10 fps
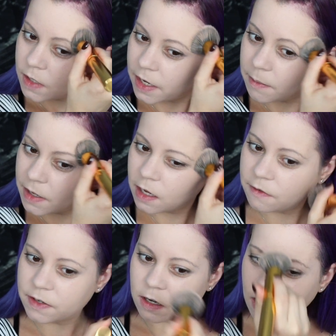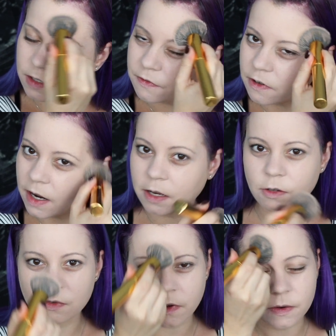I am kind of in the hunt for a
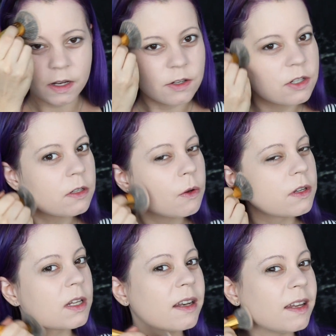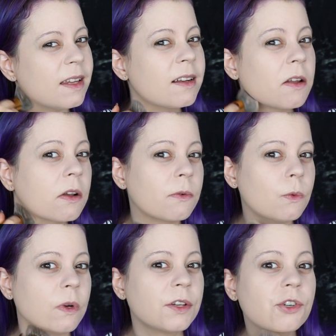new foundation though because I need another
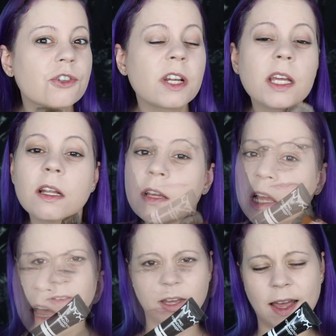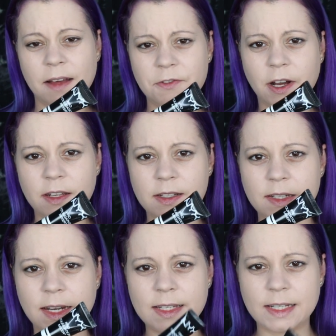winter shade. I have tried
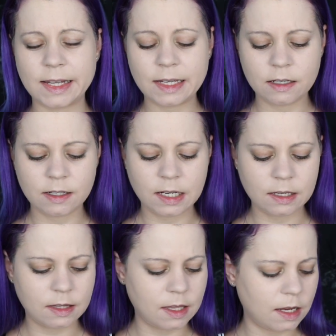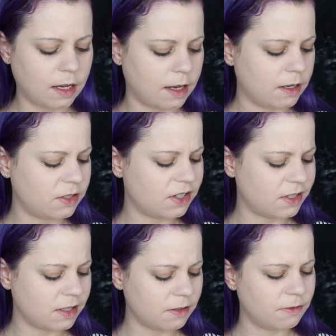this NYX lightening thing and it
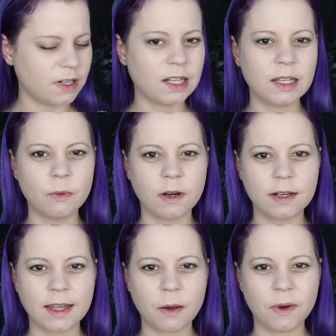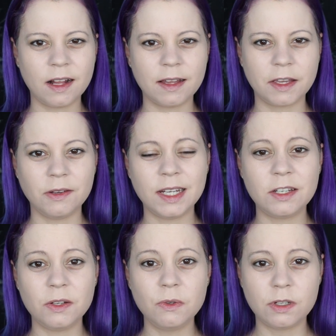just doesn't really work that well. Like you need
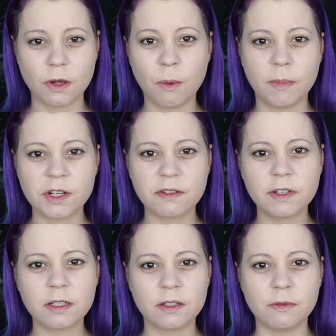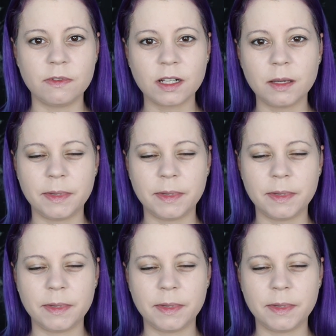to use so much of it to really